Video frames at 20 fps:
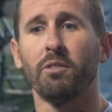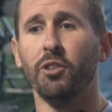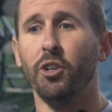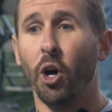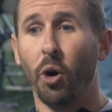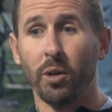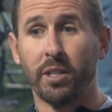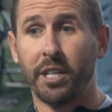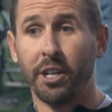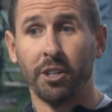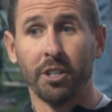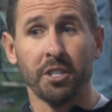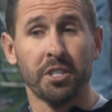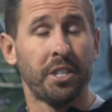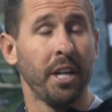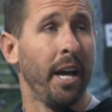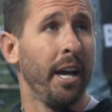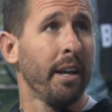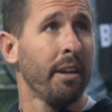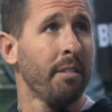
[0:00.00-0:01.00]
You know, it's here to
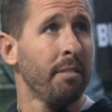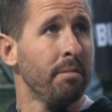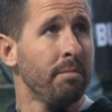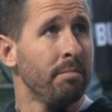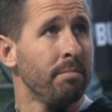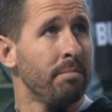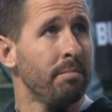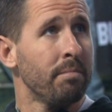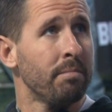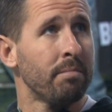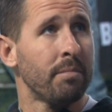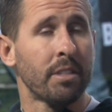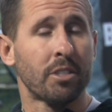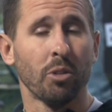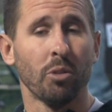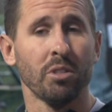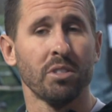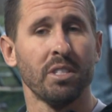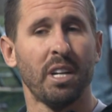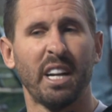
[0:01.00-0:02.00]
stay,
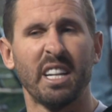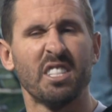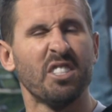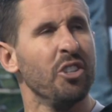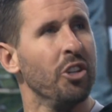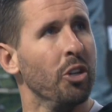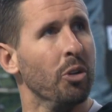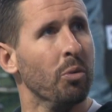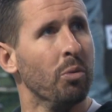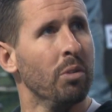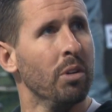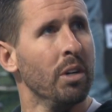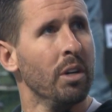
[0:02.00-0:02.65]
so it's not as new.